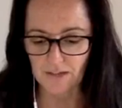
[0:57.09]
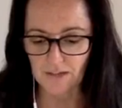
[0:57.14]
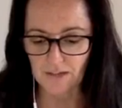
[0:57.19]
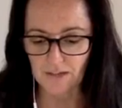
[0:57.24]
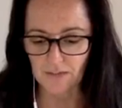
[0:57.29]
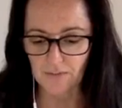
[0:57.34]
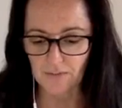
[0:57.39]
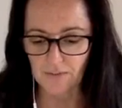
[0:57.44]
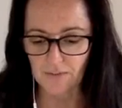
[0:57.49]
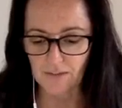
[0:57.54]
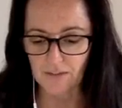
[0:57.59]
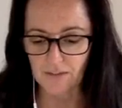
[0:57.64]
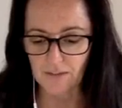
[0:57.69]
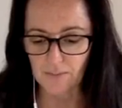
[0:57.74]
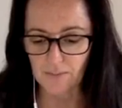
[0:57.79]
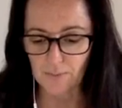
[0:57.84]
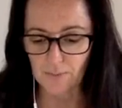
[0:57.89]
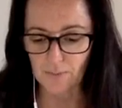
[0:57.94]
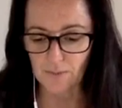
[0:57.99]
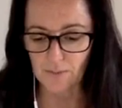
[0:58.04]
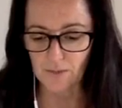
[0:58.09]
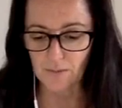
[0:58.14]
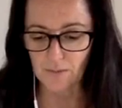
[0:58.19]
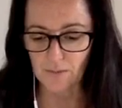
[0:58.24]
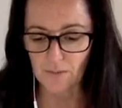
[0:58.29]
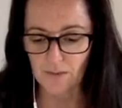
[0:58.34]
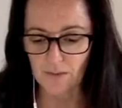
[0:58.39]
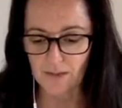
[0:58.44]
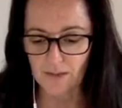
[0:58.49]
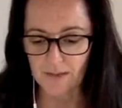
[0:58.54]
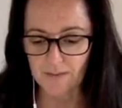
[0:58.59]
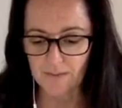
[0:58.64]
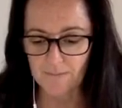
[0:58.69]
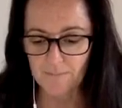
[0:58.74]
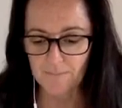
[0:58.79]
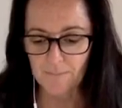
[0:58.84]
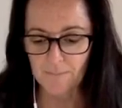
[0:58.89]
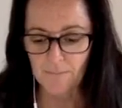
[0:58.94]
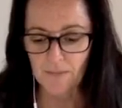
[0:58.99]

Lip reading: I could feel him pulling away